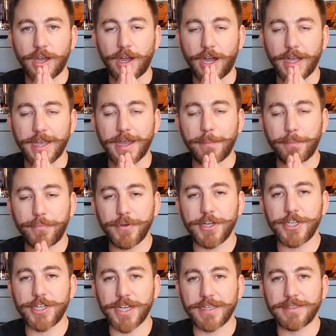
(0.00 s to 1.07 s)
I
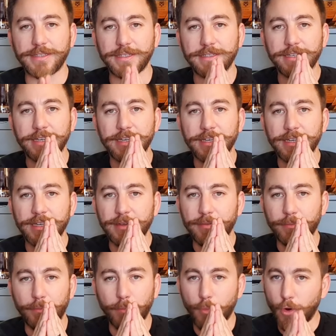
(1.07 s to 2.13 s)
appreciate it
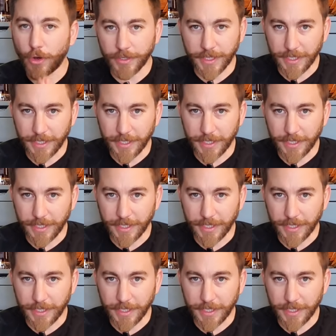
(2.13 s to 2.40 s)
more